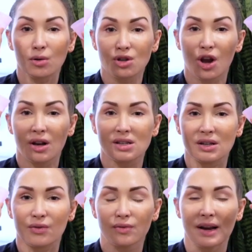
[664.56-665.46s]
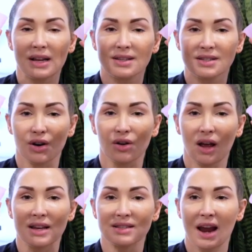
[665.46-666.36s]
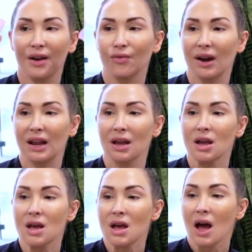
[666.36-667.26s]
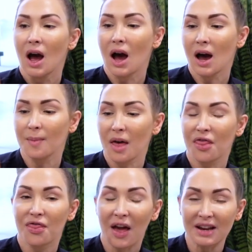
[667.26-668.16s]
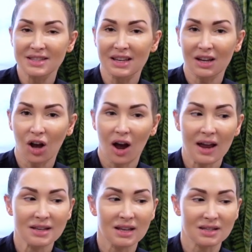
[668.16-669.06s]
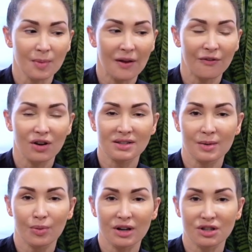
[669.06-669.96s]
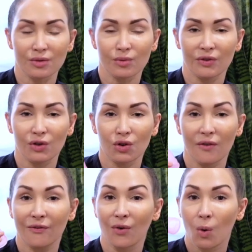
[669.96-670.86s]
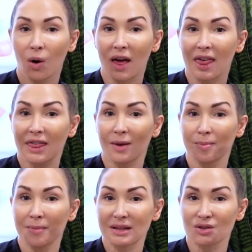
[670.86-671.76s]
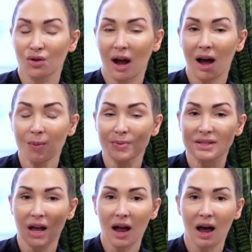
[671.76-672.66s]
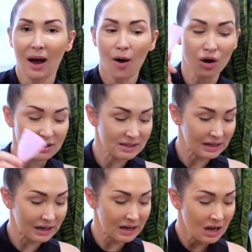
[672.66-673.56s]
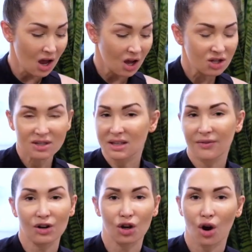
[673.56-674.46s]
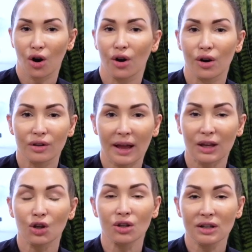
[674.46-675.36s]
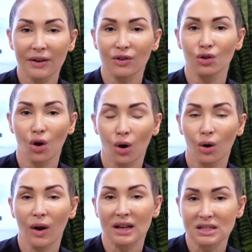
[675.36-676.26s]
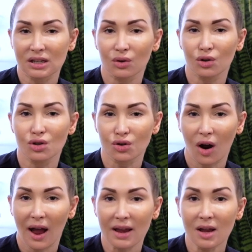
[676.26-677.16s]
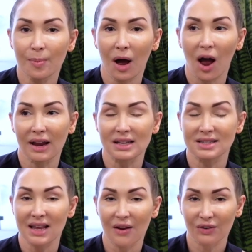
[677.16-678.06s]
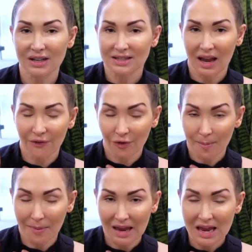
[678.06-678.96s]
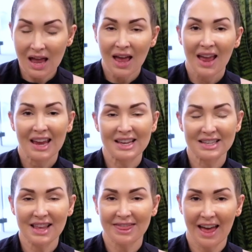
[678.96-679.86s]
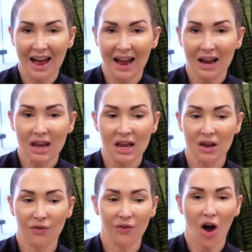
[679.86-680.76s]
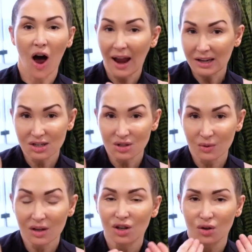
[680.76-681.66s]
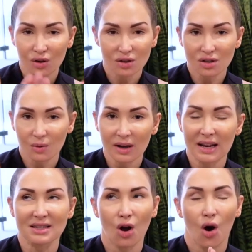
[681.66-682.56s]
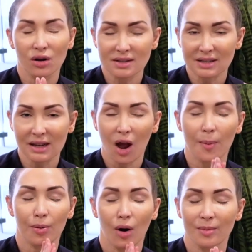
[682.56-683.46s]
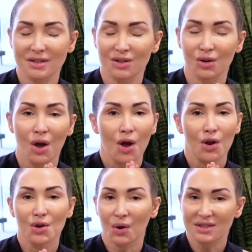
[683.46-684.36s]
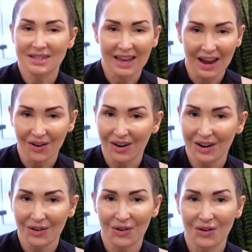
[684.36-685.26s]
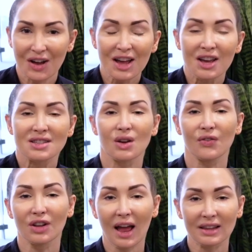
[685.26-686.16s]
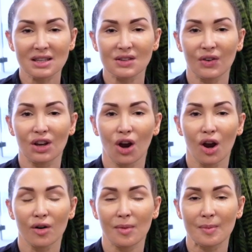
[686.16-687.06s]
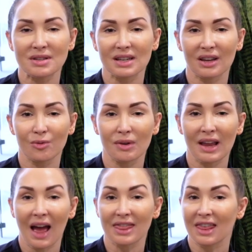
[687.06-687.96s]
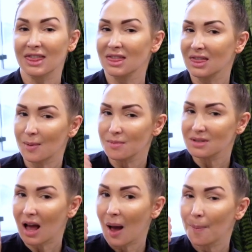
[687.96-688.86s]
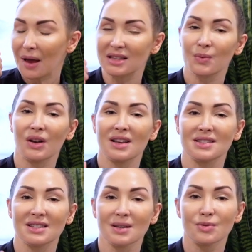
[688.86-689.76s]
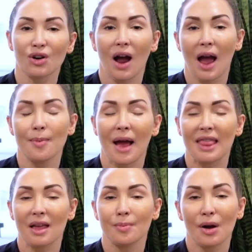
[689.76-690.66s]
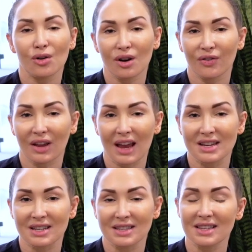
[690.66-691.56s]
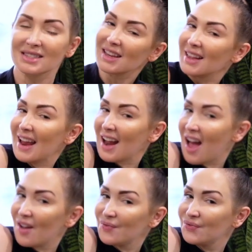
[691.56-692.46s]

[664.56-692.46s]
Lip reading: alternative ready, sterilized and ready. That is it, guys. That's my first impression review for the menstrual cups. Honestly, just give it a go. Like, you never know until you try it, but I can safely say from me is that if I can do it, you can do it. It's honestly, I promise you, not scary at all. So if you like this video, remember to give me the thumbs up as well as the subscribe and the bell notifications. See you later.